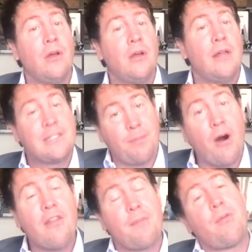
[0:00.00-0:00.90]
That's
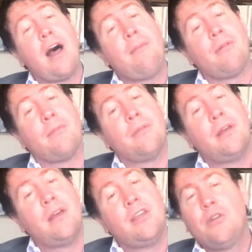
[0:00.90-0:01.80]
part of the problem.
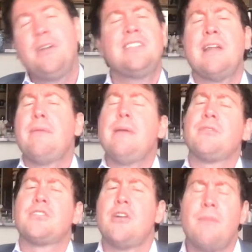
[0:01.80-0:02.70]
You can only stand people
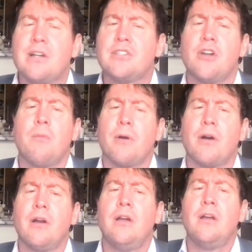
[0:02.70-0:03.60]
so much
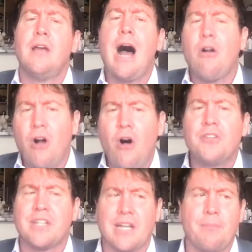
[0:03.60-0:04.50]
sober. Alcohol
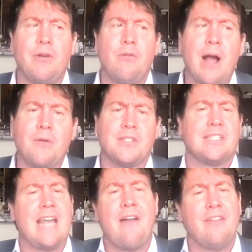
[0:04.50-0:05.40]
is like a
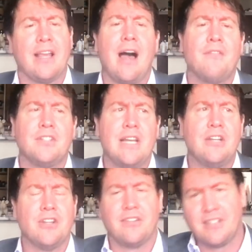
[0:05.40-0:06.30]
prerequisite to having any
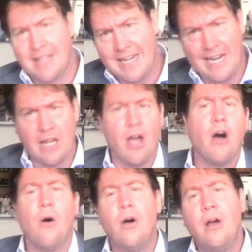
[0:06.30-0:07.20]
conversations, letting it
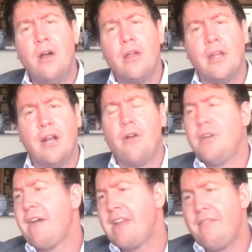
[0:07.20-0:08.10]
go. You know,
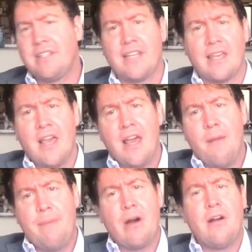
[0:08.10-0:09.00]
you have to have this like
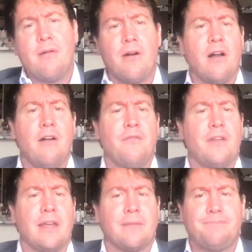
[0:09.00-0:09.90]
barrier of like,